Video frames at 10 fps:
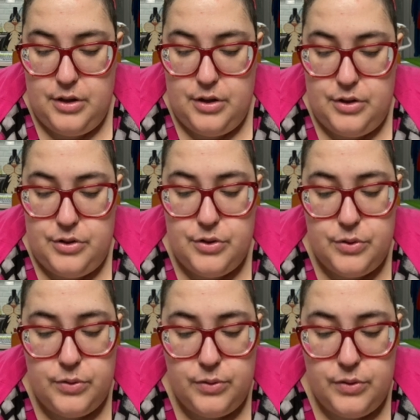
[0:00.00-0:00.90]

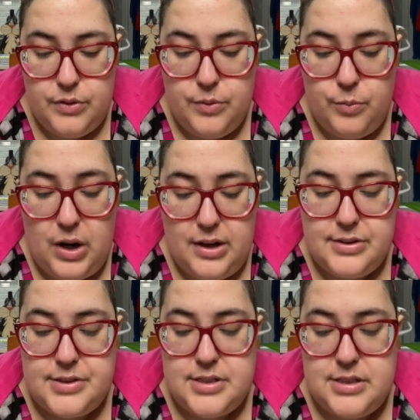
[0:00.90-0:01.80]
Yule
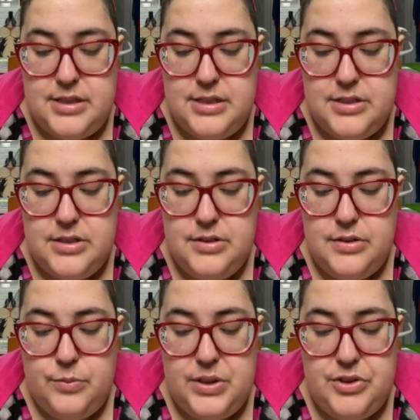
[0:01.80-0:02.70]
was the
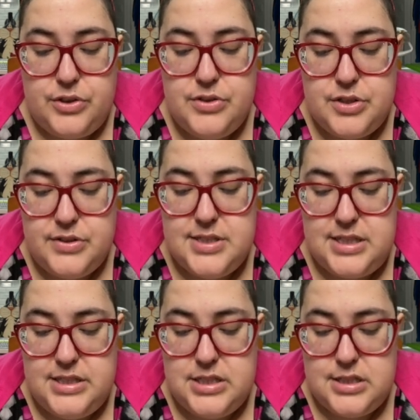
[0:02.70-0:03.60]
winter
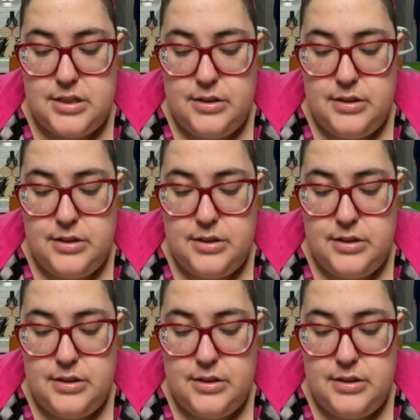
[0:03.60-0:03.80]
solstice